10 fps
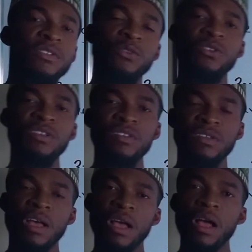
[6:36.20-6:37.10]
So this
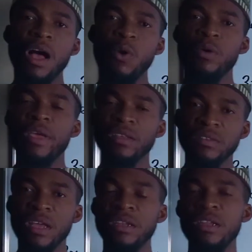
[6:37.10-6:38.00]
is how
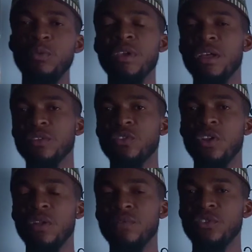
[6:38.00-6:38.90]
exactly we can
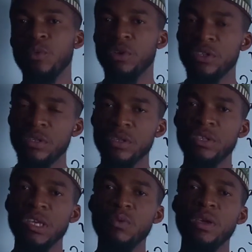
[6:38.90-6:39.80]
solve
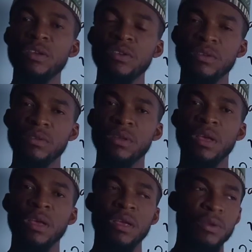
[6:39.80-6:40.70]
simultaneous equations
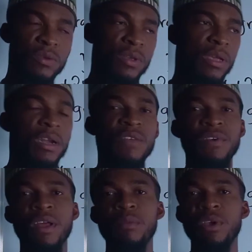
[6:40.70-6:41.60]
using
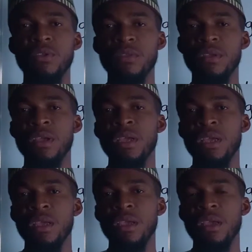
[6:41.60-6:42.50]
graphical method.
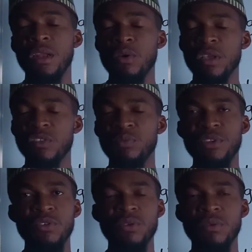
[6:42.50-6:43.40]
In our next
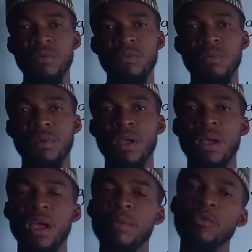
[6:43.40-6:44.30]
video,
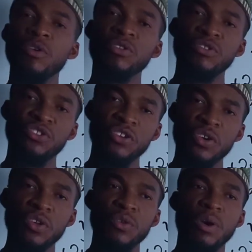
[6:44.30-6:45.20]
I'm going to
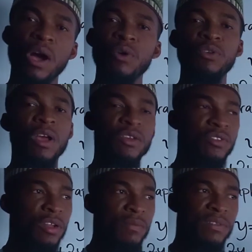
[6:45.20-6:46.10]
show you how you can
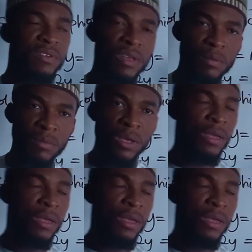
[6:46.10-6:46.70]
solve the same